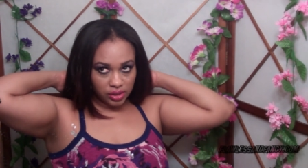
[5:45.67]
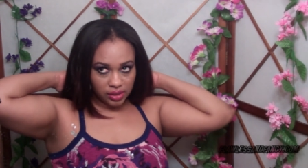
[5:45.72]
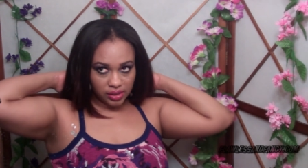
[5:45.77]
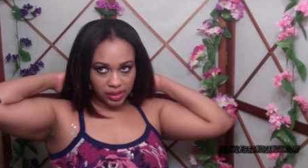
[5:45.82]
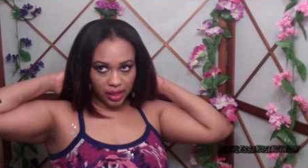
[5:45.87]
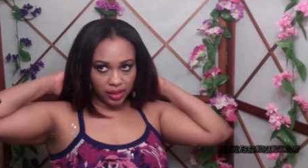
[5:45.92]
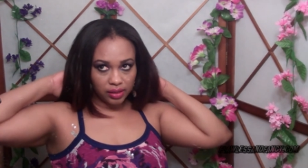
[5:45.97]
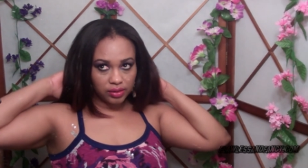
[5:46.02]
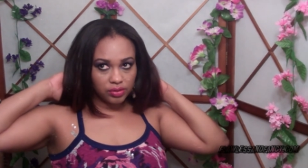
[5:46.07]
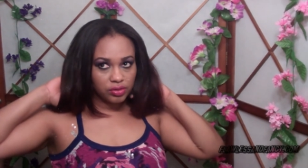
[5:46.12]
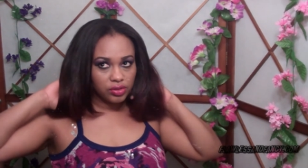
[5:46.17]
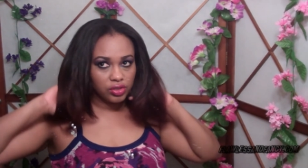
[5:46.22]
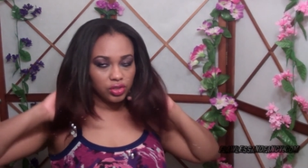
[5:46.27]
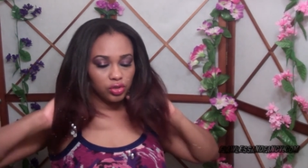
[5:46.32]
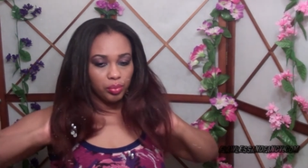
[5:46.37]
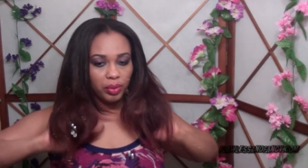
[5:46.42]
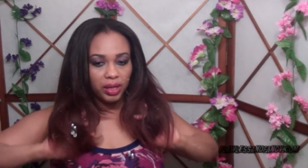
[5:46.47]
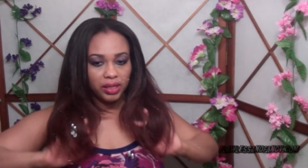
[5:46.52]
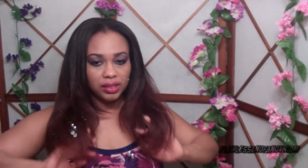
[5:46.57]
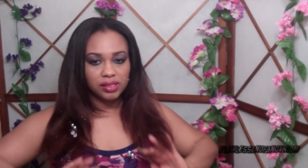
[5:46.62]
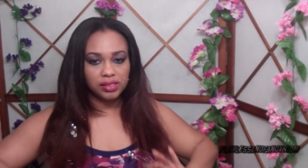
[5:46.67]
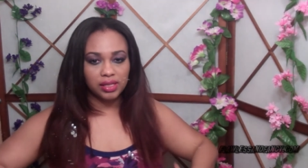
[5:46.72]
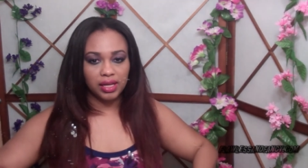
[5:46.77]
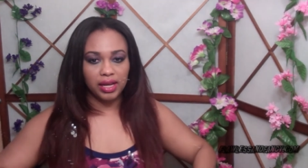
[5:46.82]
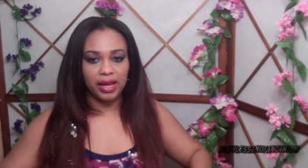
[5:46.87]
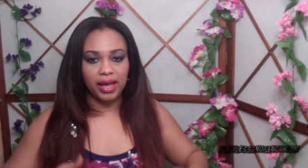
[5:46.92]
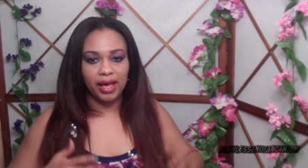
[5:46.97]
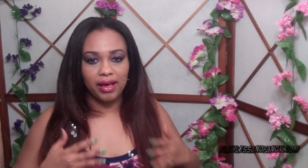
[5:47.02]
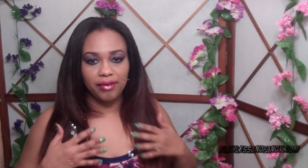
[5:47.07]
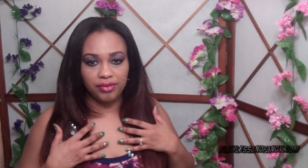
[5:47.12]
Yeah, so it's two bundles that
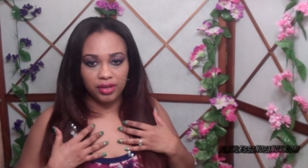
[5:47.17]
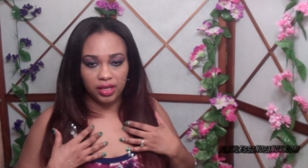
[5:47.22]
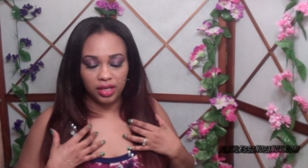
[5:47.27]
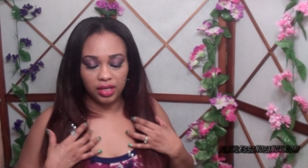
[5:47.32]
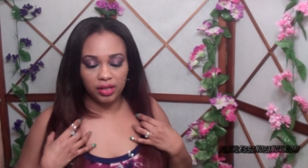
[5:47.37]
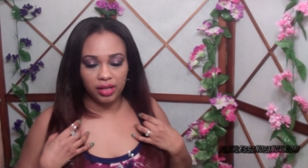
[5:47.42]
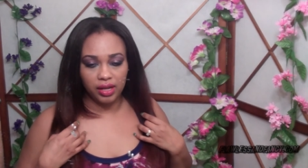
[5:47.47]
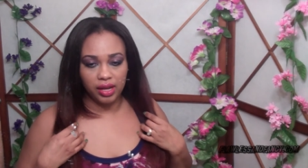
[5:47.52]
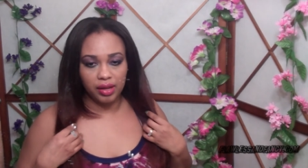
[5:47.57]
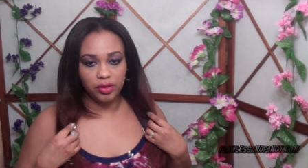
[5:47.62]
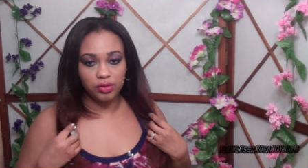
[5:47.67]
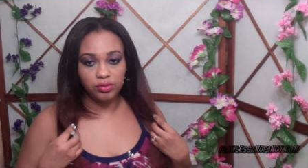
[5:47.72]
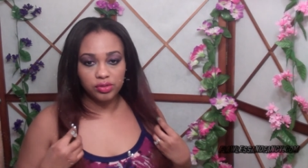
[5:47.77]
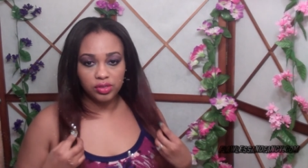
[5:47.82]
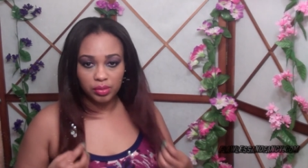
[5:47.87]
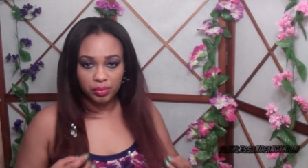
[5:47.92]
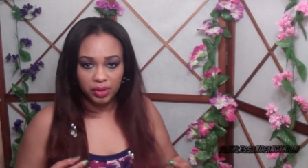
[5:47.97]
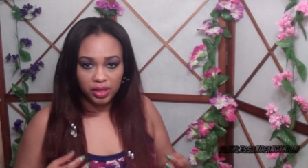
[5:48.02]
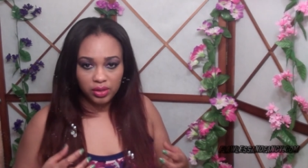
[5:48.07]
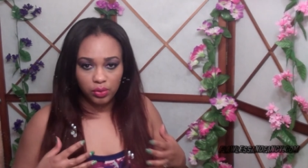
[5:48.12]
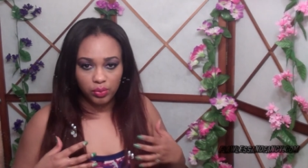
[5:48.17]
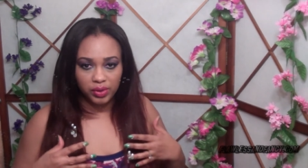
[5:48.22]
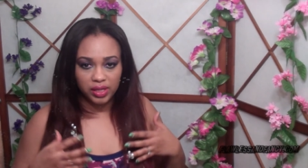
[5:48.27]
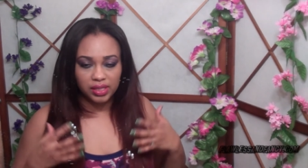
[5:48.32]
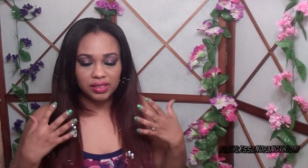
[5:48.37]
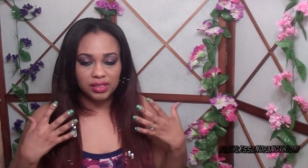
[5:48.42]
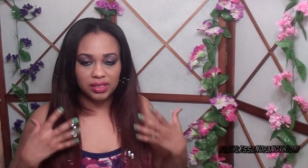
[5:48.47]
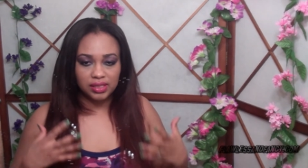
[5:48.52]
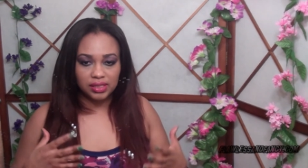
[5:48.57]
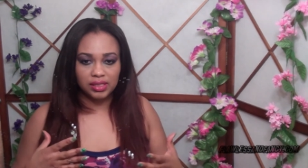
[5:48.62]
I have in here that I used to make the wig,
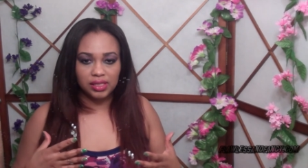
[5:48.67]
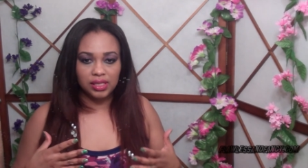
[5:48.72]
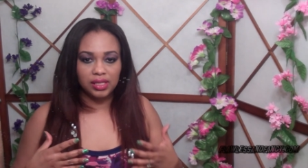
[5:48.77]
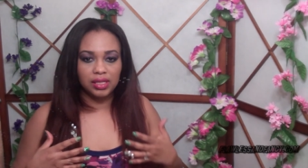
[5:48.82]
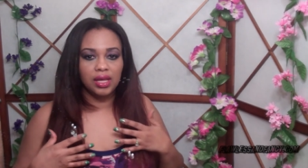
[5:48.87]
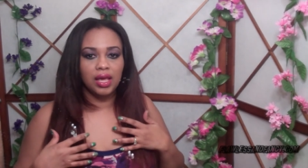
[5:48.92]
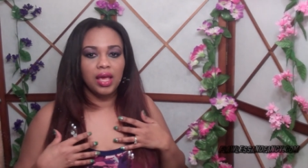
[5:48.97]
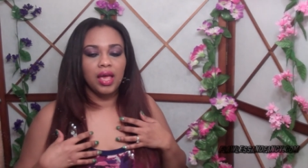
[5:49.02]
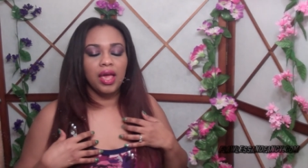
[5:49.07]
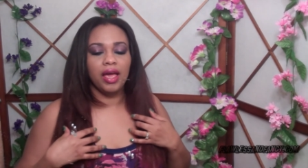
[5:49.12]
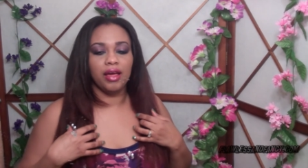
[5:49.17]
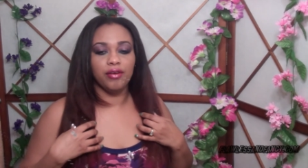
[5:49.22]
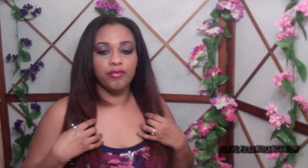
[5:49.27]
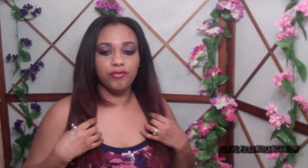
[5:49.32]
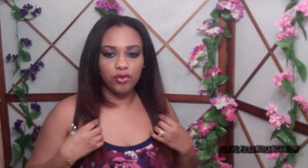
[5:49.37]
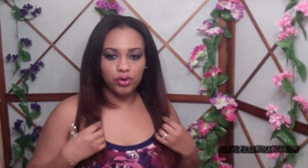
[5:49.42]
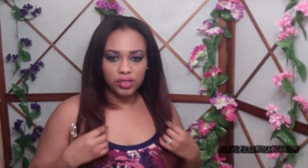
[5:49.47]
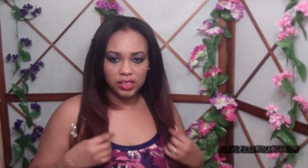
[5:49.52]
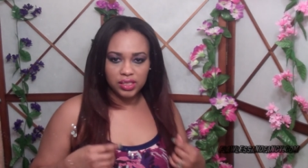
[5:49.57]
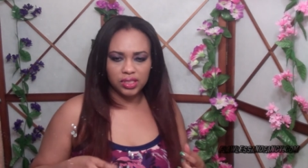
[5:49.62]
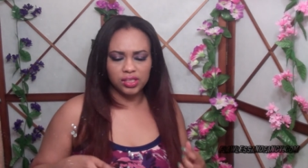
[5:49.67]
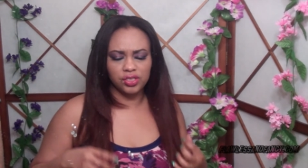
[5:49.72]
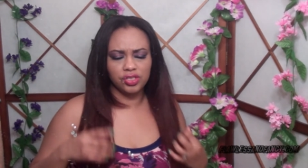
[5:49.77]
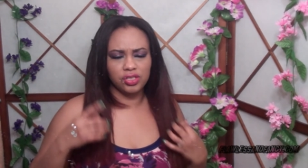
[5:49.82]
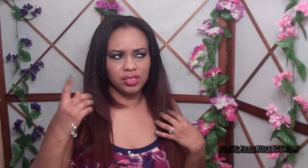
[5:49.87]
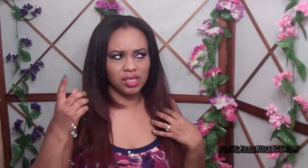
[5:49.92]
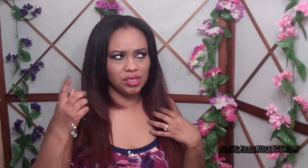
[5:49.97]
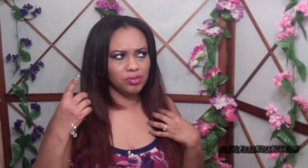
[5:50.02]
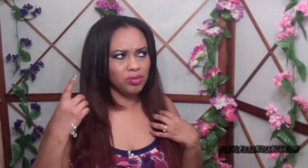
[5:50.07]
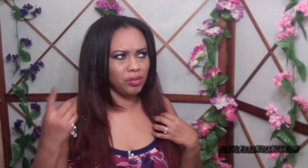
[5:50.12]
16 and 14
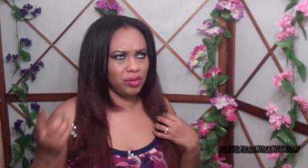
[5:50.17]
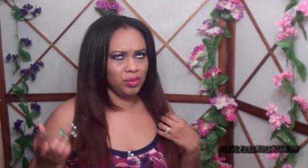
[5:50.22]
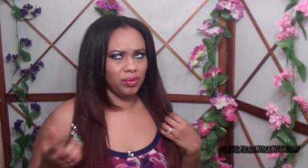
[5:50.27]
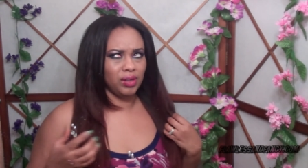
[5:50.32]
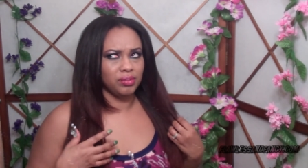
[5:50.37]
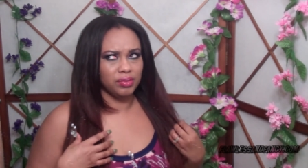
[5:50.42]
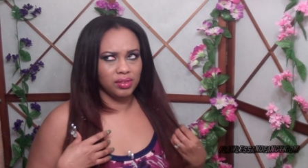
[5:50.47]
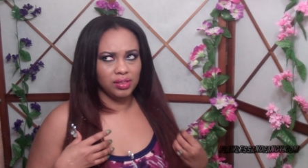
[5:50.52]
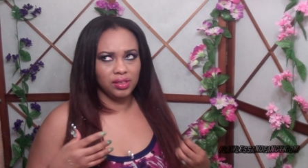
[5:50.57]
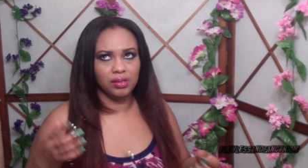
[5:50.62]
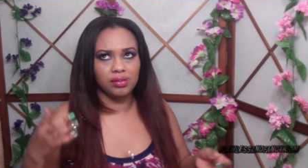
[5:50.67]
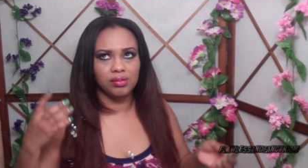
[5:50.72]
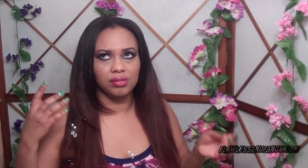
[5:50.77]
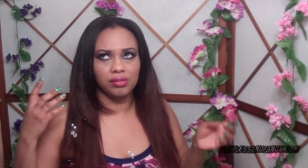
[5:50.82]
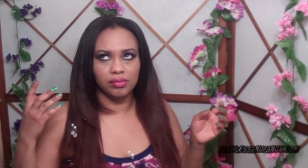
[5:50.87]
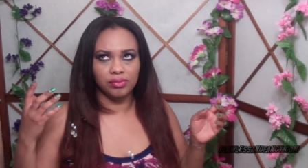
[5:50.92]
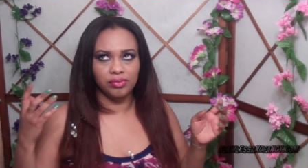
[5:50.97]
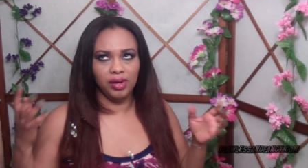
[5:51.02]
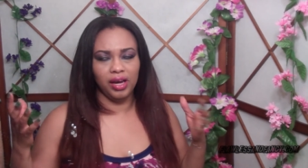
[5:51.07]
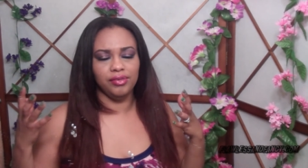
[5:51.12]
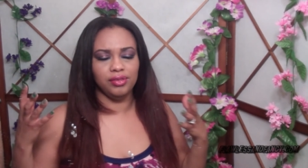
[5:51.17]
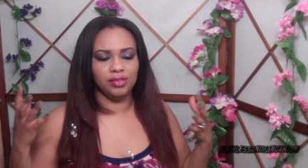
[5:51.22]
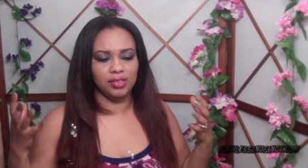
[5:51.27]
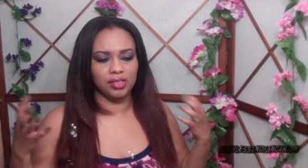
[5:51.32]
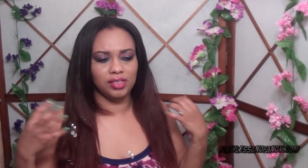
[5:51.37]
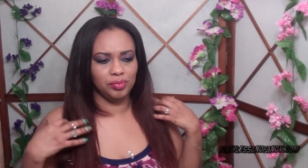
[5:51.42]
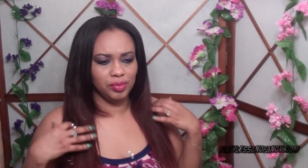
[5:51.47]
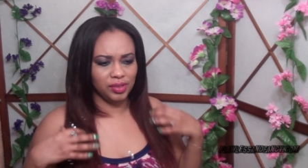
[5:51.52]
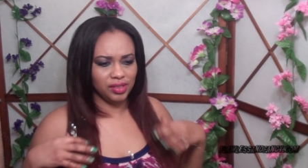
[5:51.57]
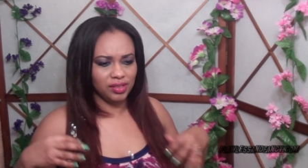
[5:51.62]
inches. That's probably why I was saying
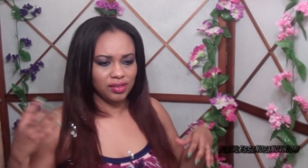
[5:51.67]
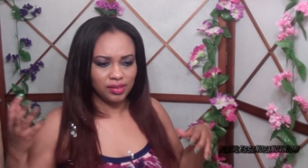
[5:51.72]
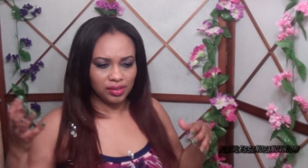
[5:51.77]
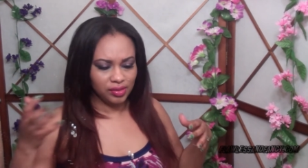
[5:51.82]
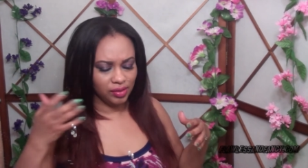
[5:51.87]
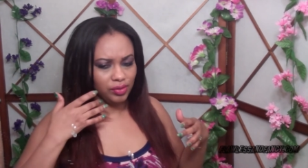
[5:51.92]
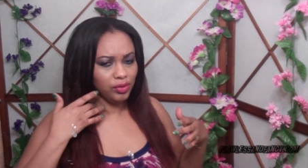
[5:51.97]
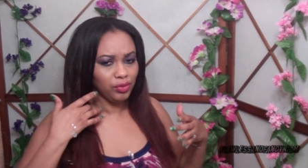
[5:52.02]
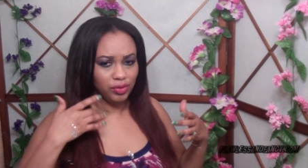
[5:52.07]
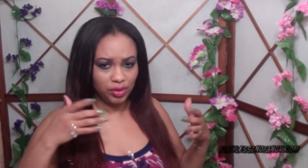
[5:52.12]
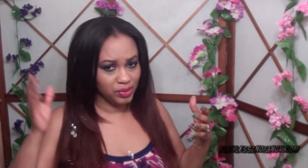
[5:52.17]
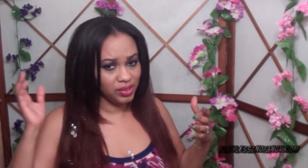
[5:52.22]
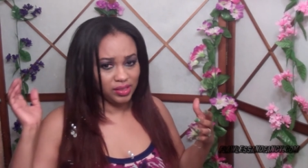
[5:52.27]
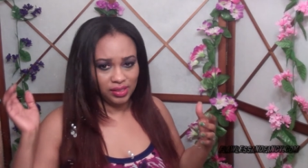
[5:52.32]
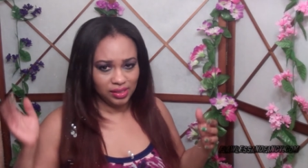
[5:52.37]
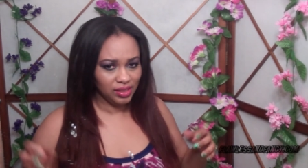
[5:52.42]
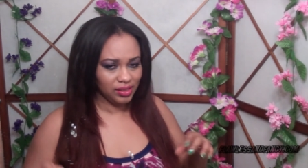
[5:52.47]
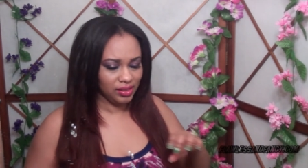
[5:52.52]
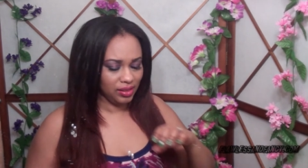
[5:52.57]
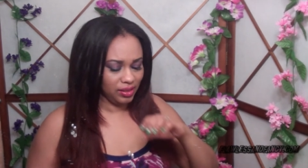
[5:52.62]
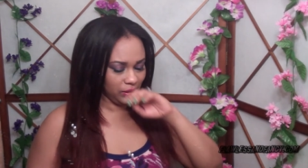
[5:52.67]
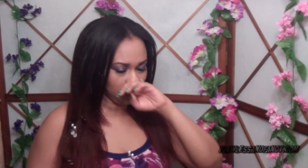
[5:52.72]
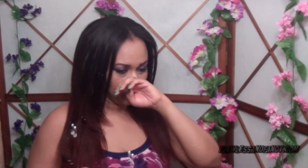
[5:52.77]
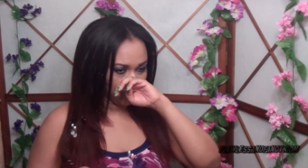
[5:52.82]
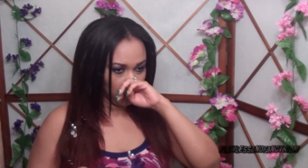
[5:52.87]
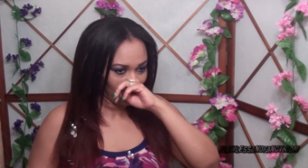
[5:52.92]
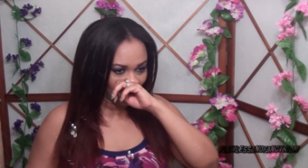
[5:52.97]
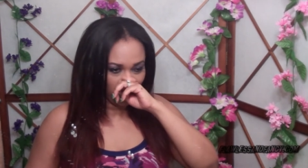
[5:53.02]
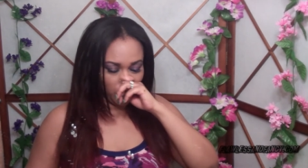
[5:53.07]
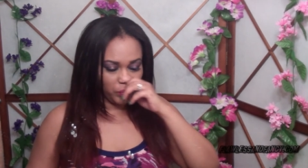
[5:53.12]
5'6", because I know there was a 6 in there
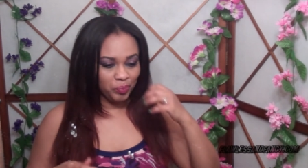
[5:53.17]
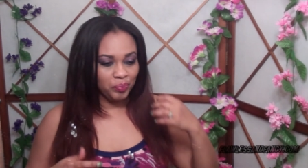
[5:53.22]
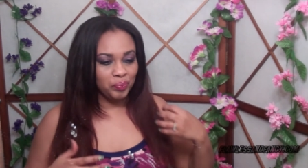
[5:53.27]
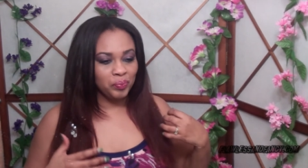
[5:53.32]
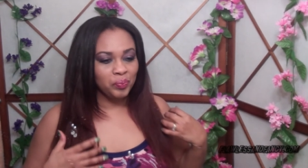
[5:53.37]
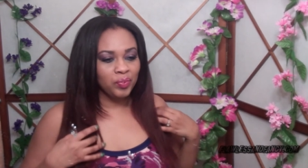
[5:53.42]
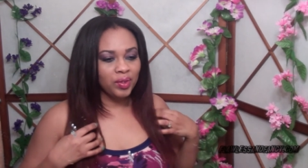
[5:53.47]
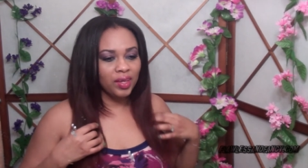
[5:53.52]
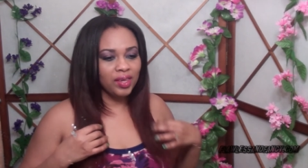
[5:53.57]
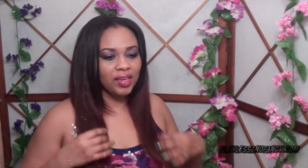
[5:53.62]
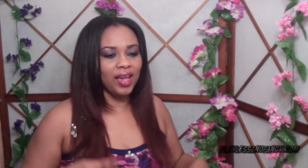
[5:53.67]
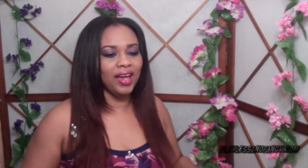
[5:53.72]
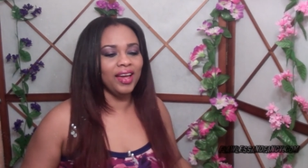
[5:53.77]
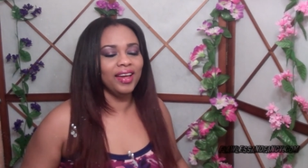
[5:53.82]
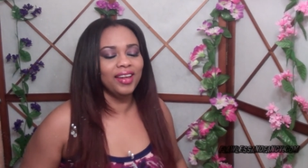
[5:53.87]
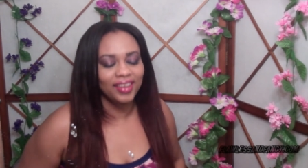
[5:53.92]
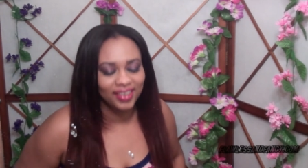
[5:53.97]
somewhere. Yeah.